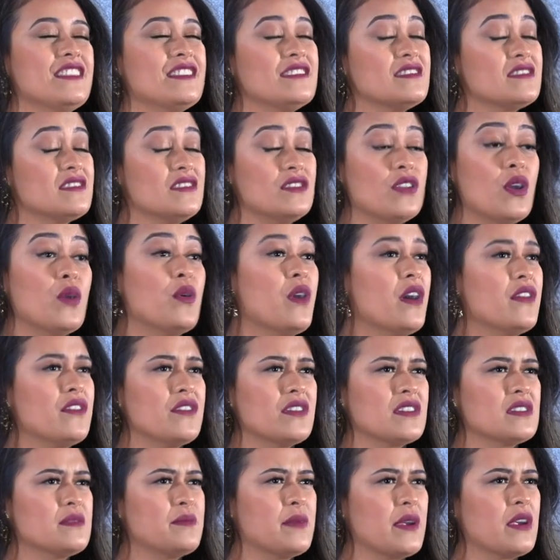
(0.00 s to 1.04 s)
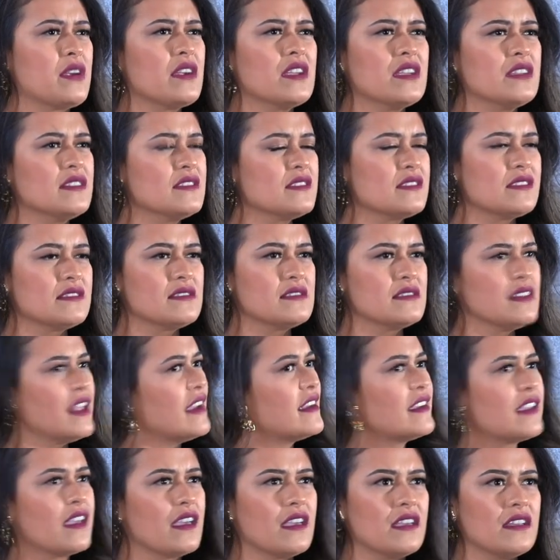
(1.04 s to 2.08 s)
There's no other experience
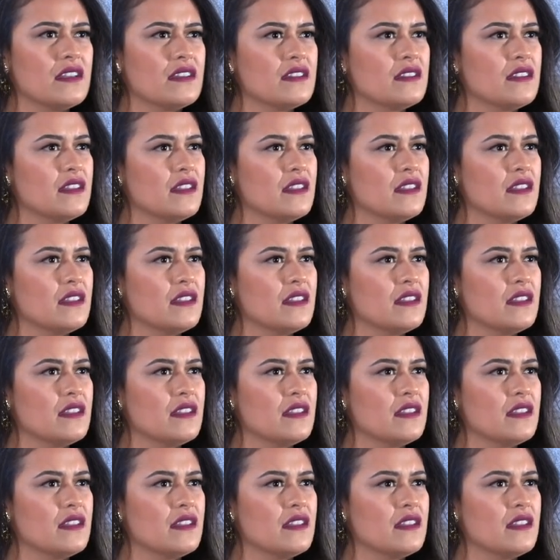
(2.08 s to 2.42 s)
like it